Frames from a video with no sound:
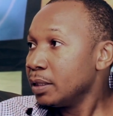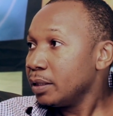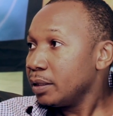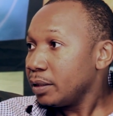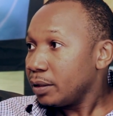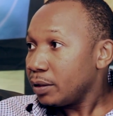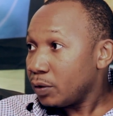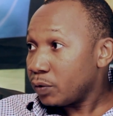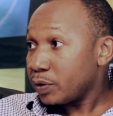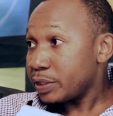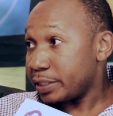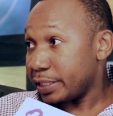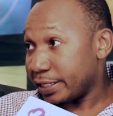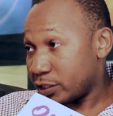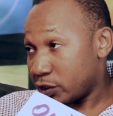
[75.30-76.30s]
You know, they
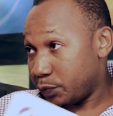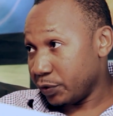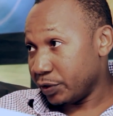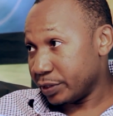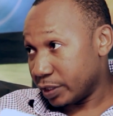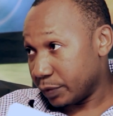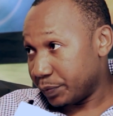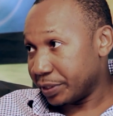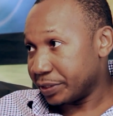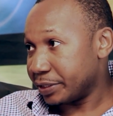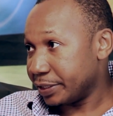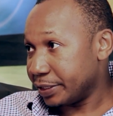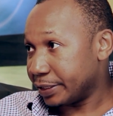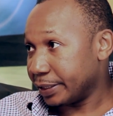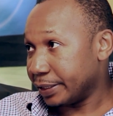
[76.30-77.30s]
say experience is the best
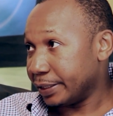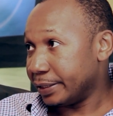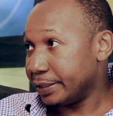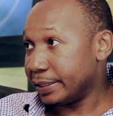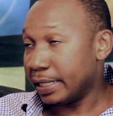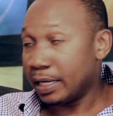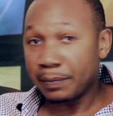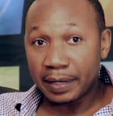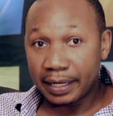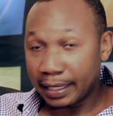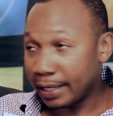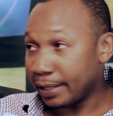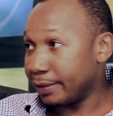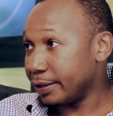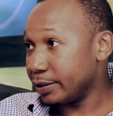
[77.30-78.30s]
teacher, and I'm
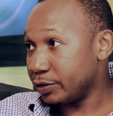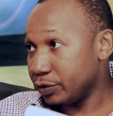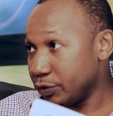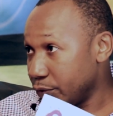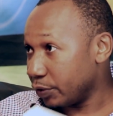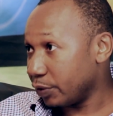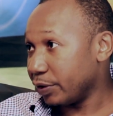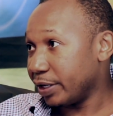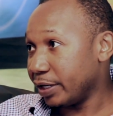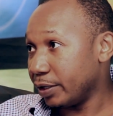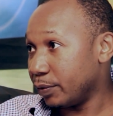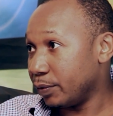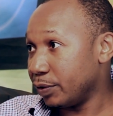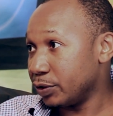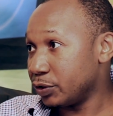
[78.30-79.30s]
glad that you're here
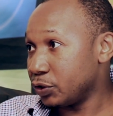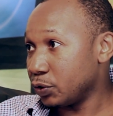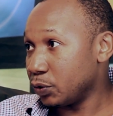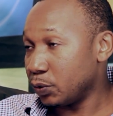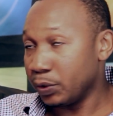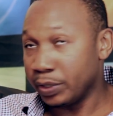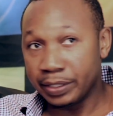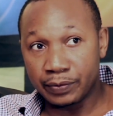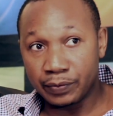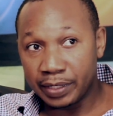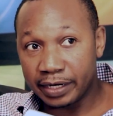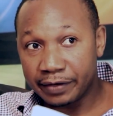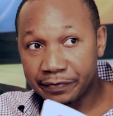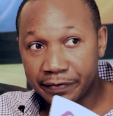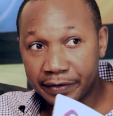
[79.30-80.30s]
on the show. And we
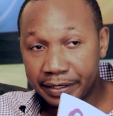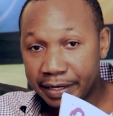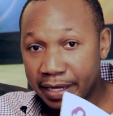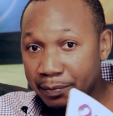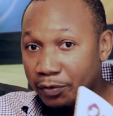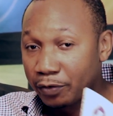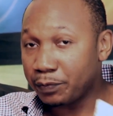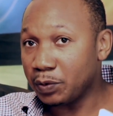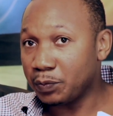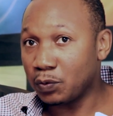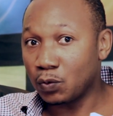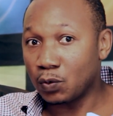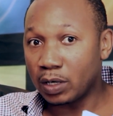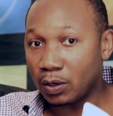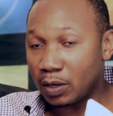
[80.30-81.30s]
have a number of people
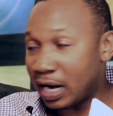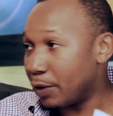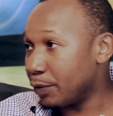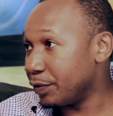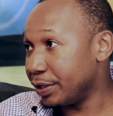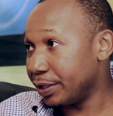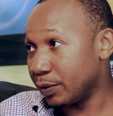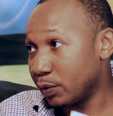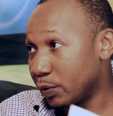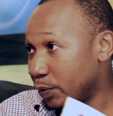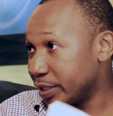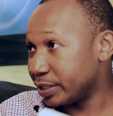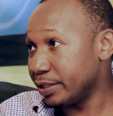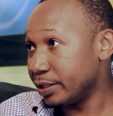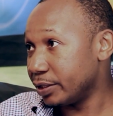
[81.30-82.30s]
who are out there who are
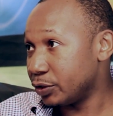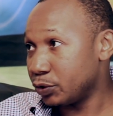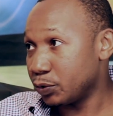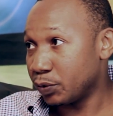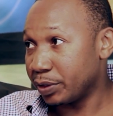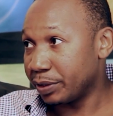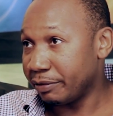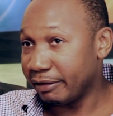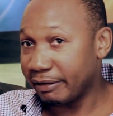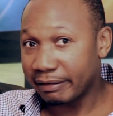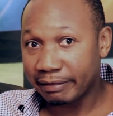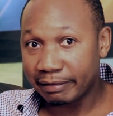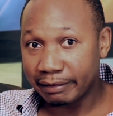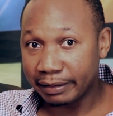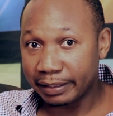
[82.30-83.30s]
watching the show, and they are
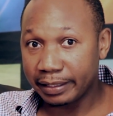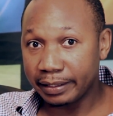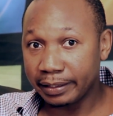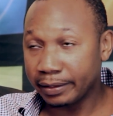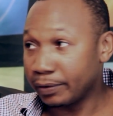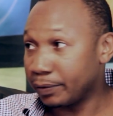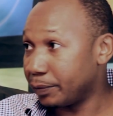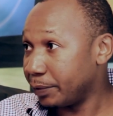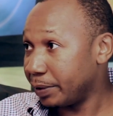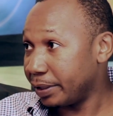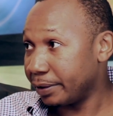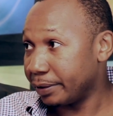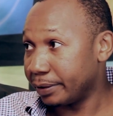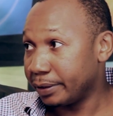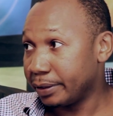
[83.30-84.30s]
thinking,
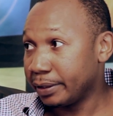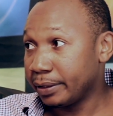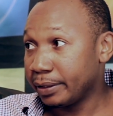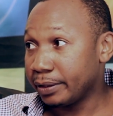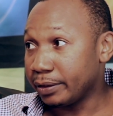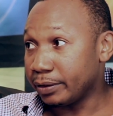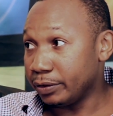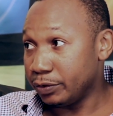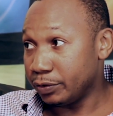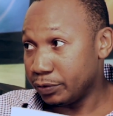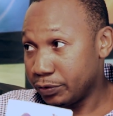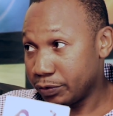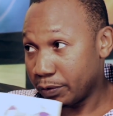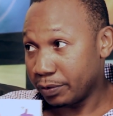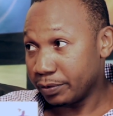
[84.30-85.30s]
wow, you
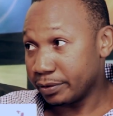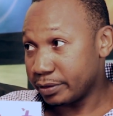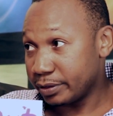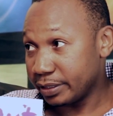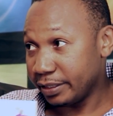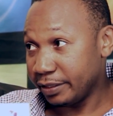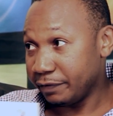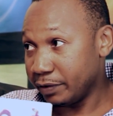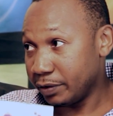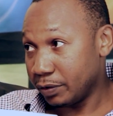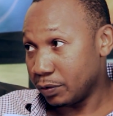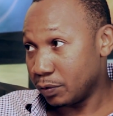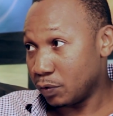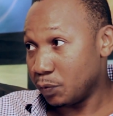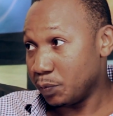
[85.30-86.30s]
don't even
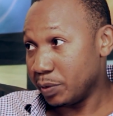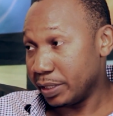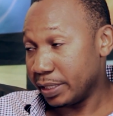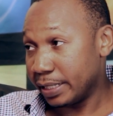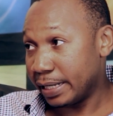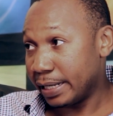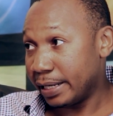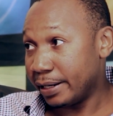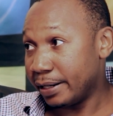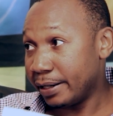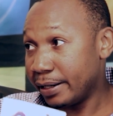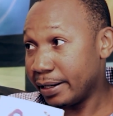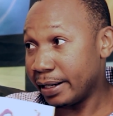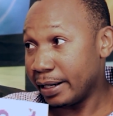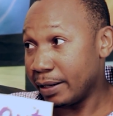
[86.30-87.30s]
know me. I
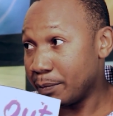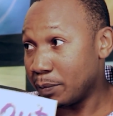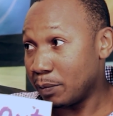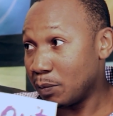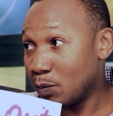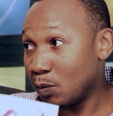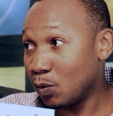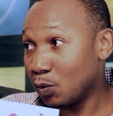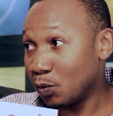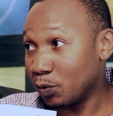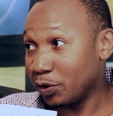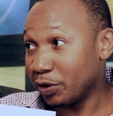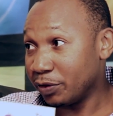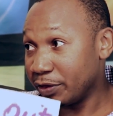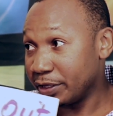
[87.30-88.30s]
am more
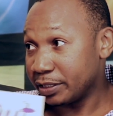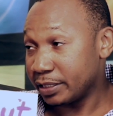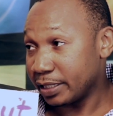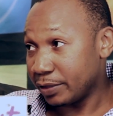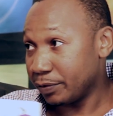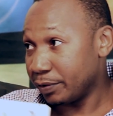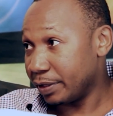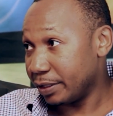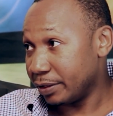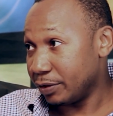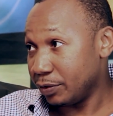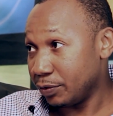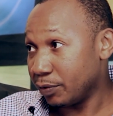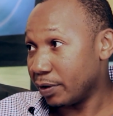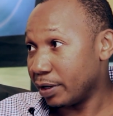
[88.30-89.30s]
in the shadow than
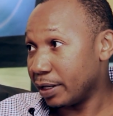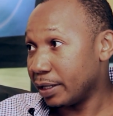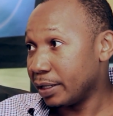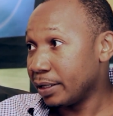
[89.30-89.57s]
you are.